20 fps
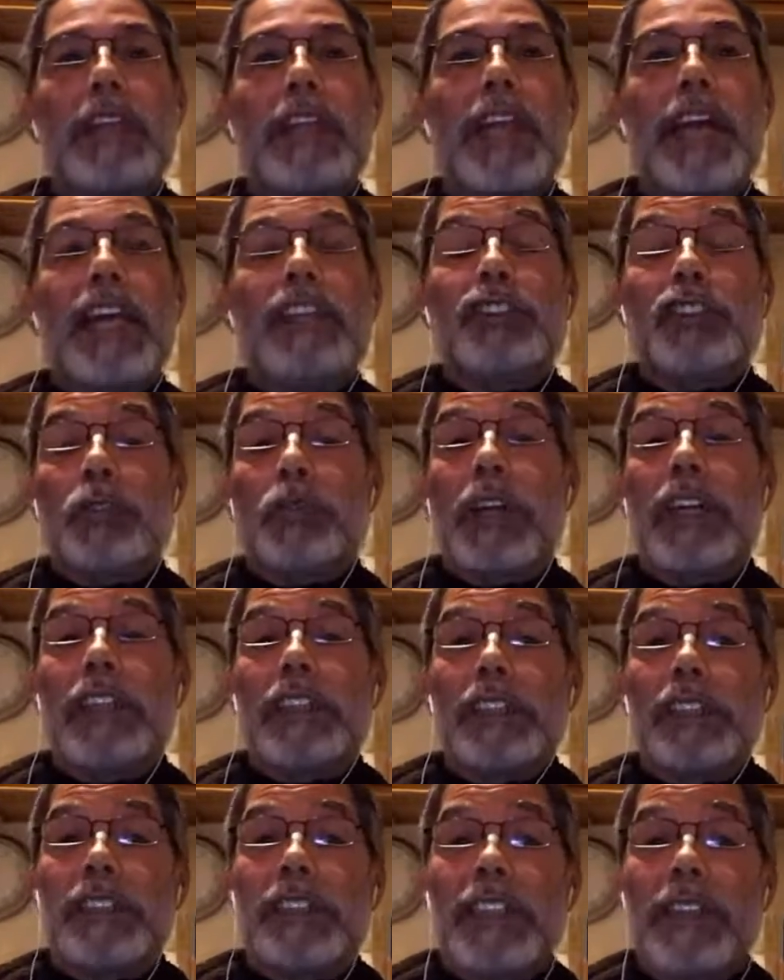and she wanted
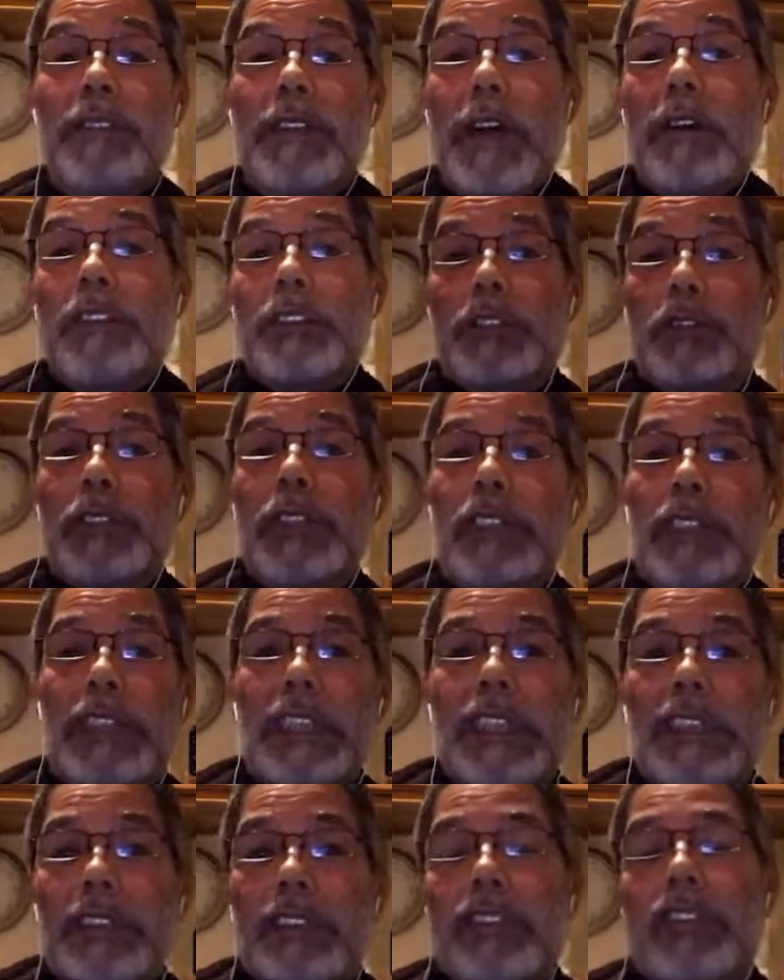to see if I was the real
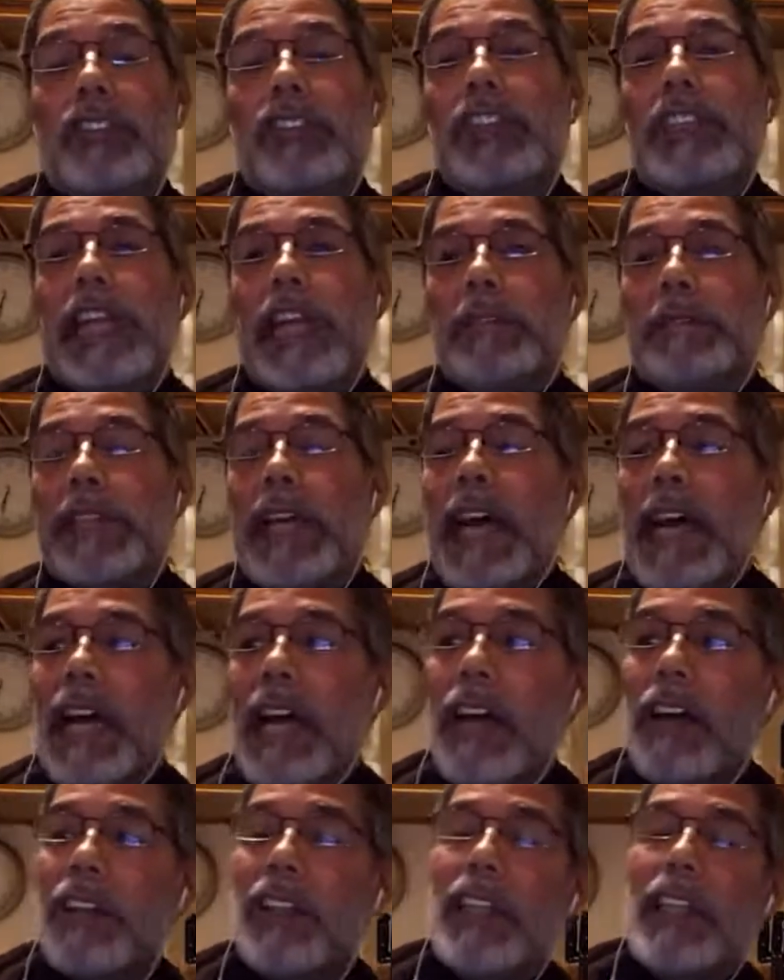deal. So she came
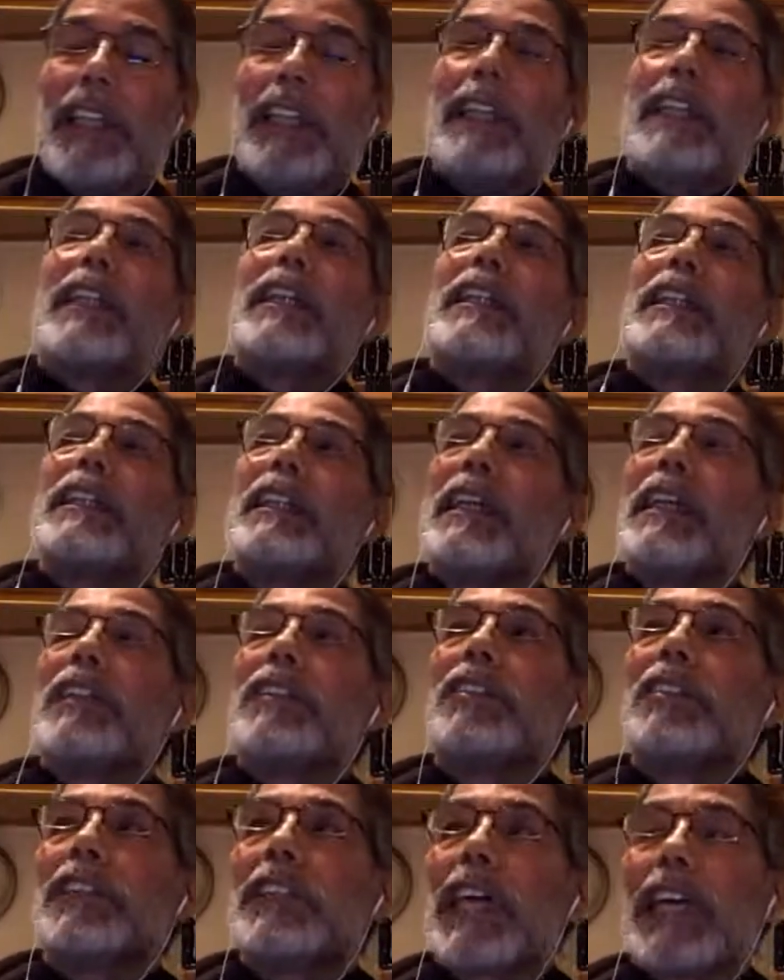down, and then
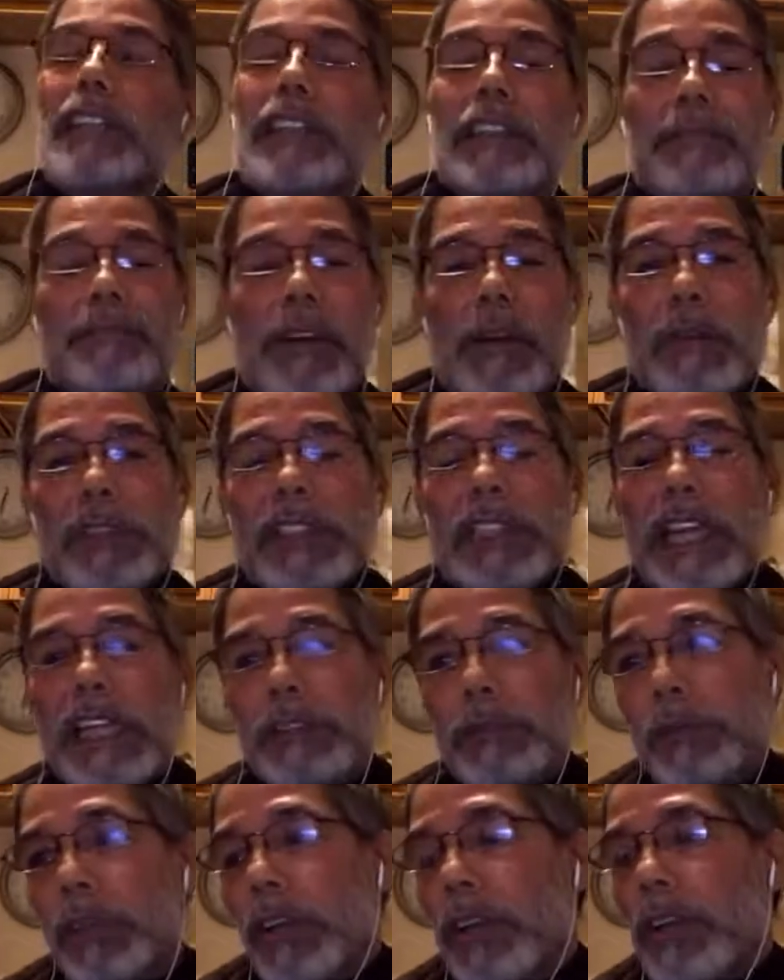she asked if I would dance
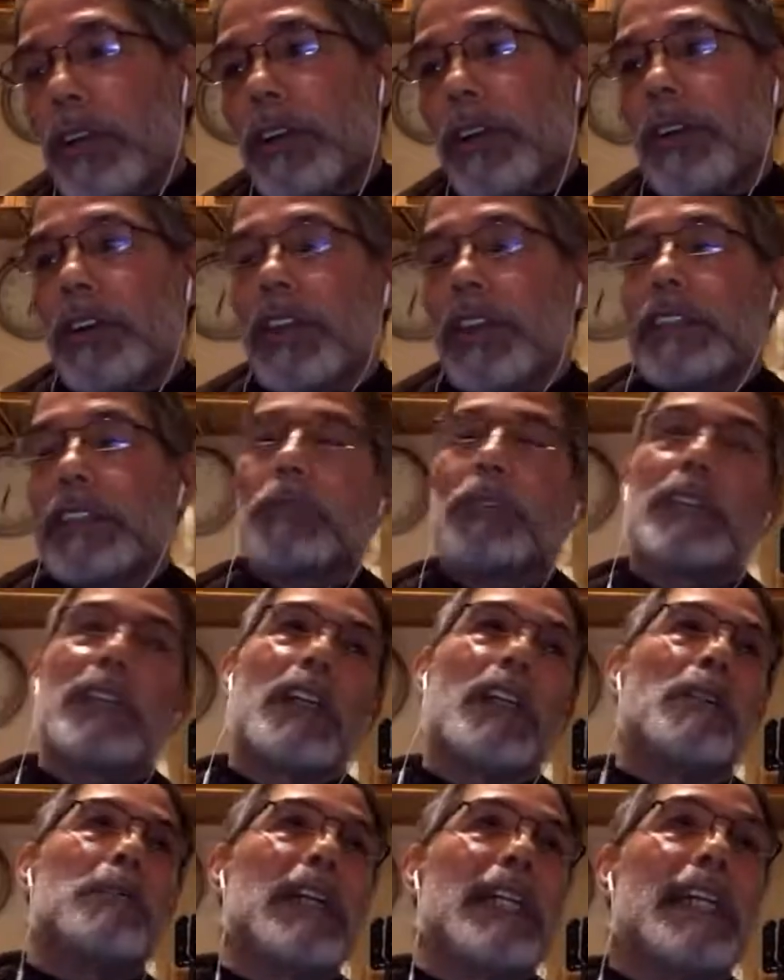with her, and she was like,
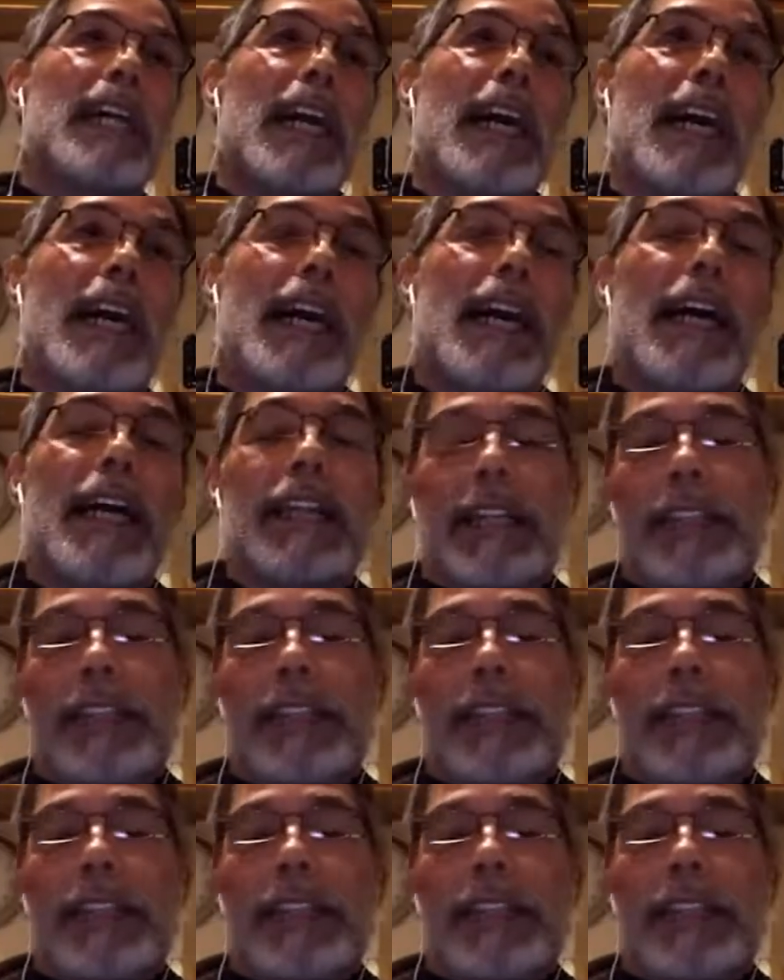"Oh my God!"